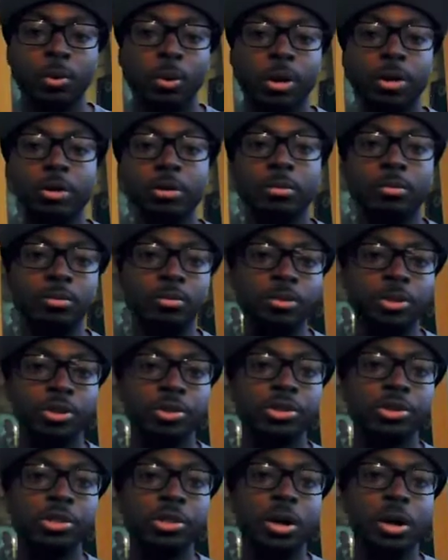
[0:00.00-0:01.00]
go to work,
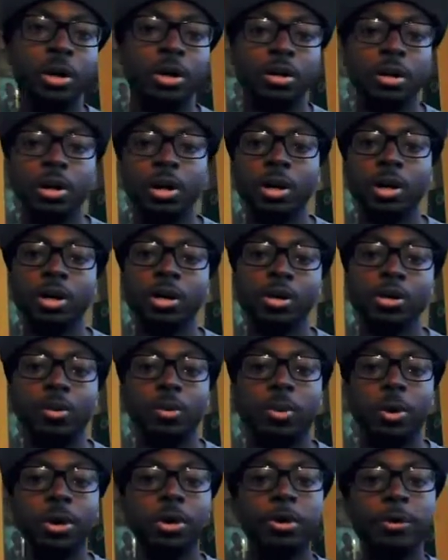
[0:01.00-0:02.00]
produce a song, go
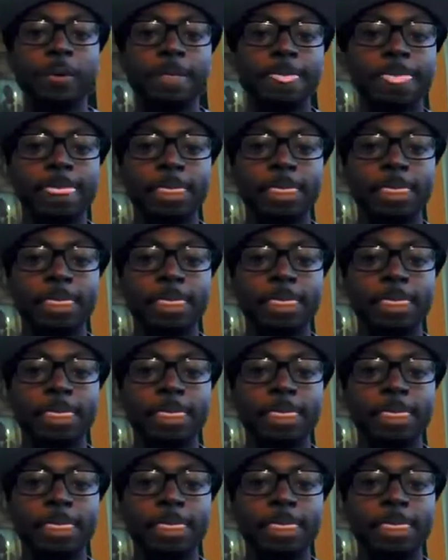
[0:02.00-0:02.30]
to work.